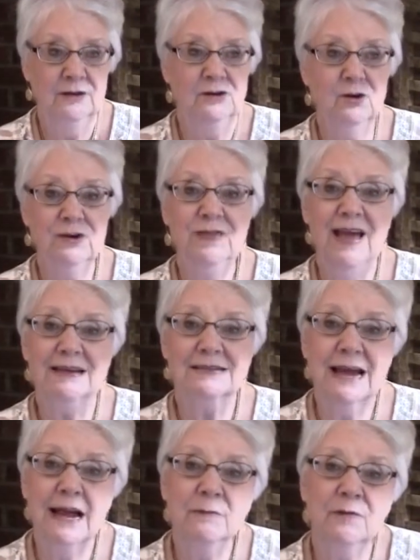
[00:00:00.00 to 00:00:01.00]
During that
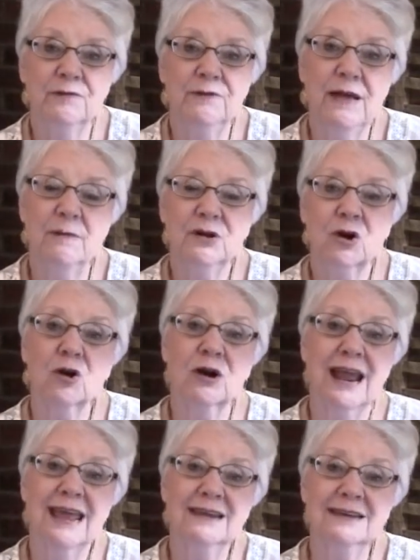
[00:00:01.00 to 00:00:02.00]
time of famine, her
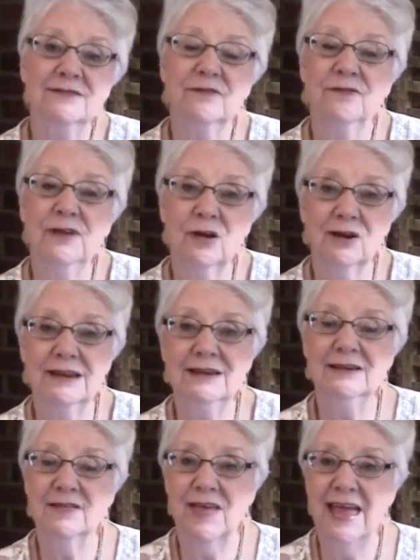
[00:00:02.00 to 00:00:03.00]
land fell
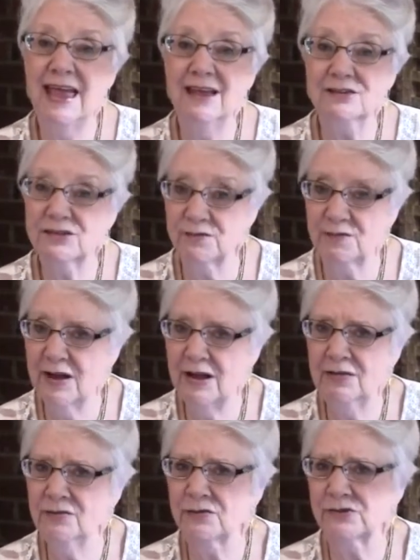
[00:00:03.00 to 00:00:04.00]
into the hands of
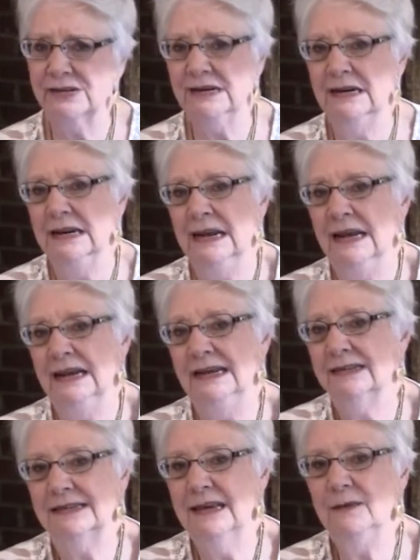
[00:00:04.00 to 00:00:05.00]
others, and
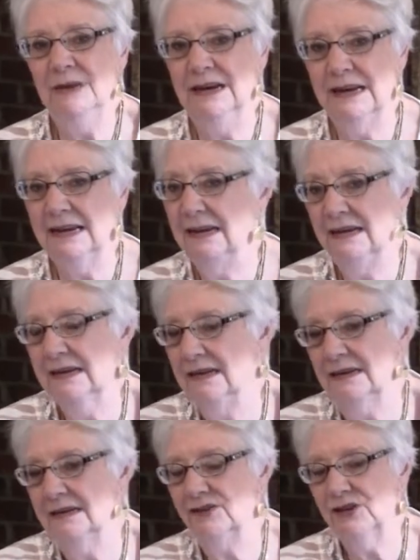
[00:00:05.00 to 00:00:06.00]
it seemingly
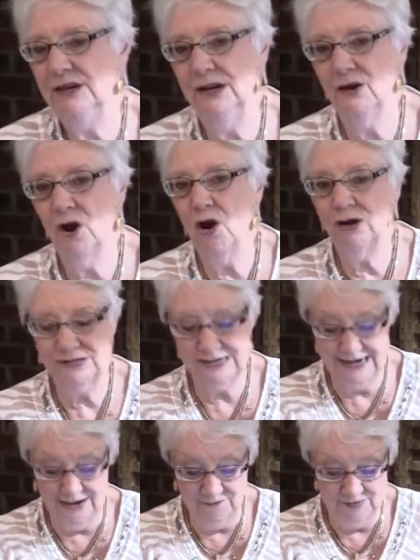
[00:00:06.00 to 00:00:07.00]
she had
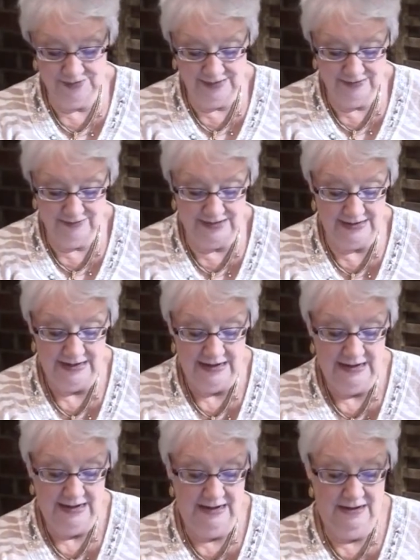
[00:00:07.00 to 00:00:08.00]
lost everything that
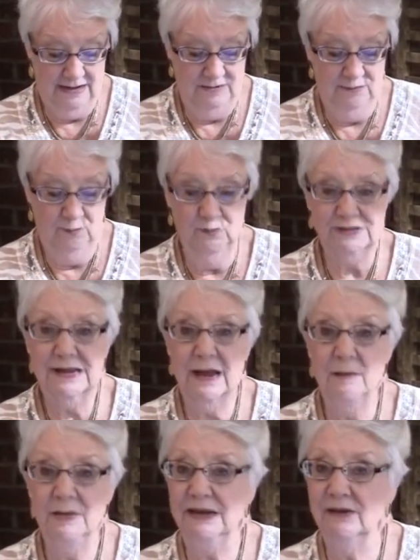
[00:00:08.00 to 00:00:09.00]
was
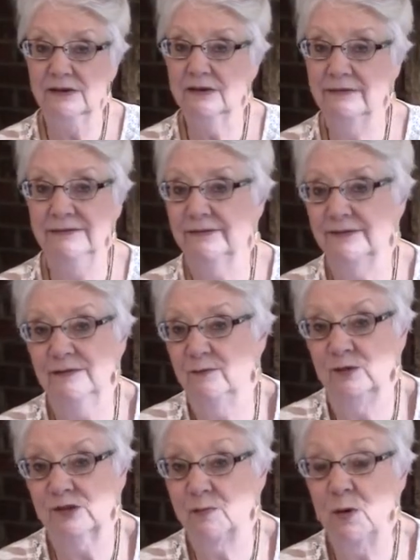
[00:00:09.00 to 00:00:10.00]
coming,
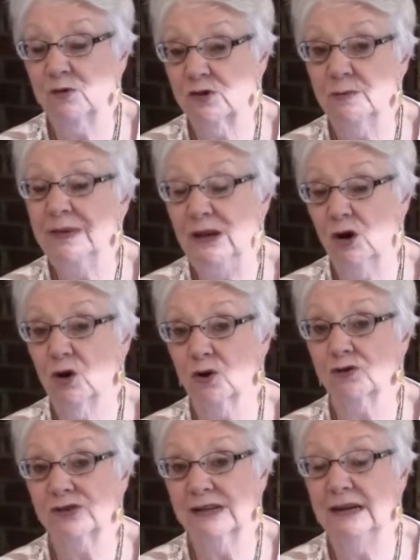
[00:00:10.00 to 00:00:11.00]
was supposed to be
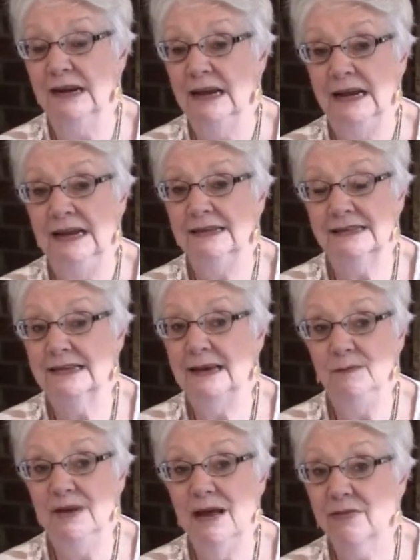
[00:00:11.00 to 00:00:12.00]
hers, that it
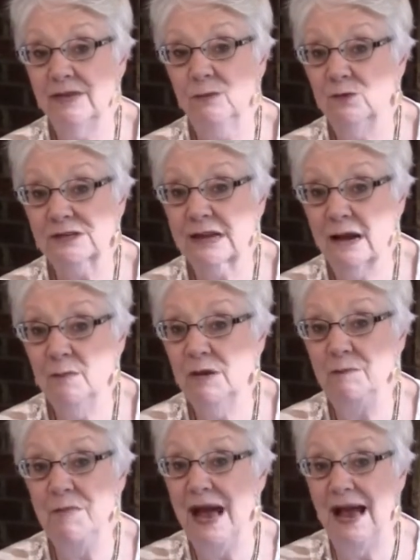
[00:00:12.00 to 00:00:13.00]
seemed nothing was
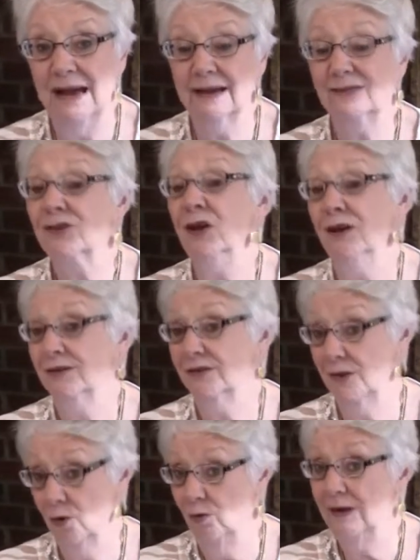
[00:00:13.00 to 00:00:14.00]
coming back,
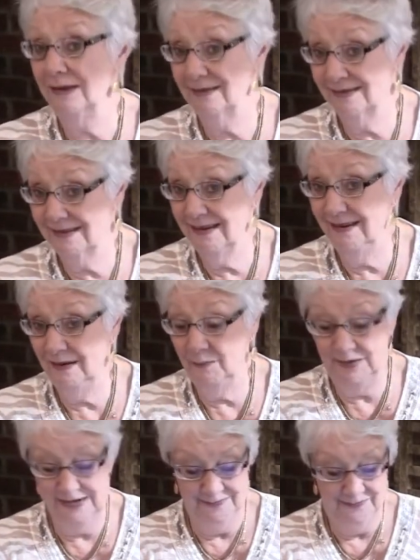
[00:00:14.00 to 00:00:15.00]
so it
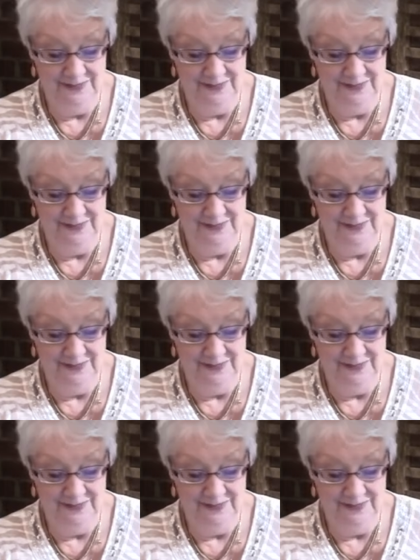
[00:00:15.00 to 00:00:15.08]
seemed.